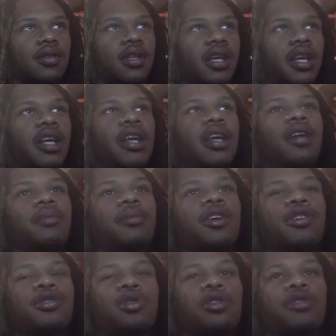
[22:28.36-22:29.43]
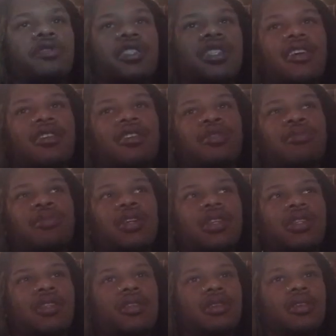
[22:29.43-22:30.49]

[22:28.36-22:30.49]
Yeah, and I'm getting trophies out of this bitch.